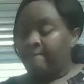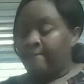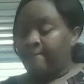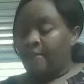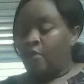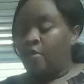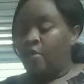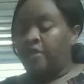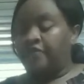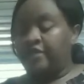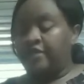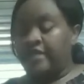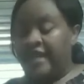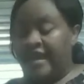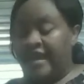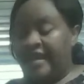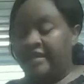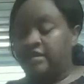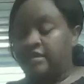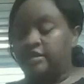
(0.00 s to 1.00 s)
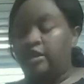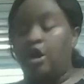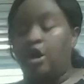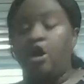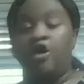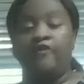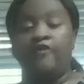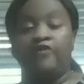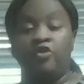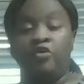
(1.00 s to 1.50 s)
With a gas
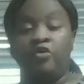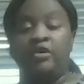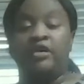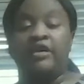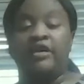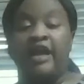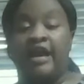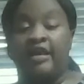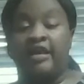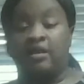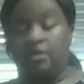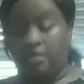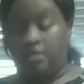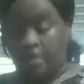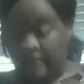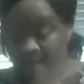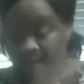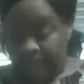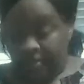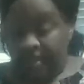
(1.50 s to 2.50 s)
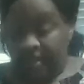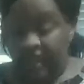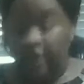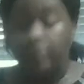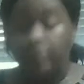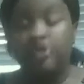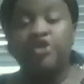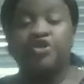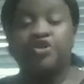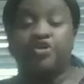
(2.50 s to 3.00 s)
stove, you can kind of play
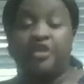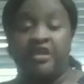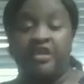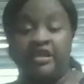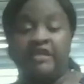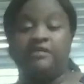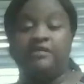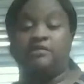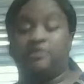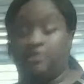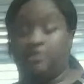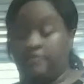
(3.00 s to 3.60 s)
with your heat.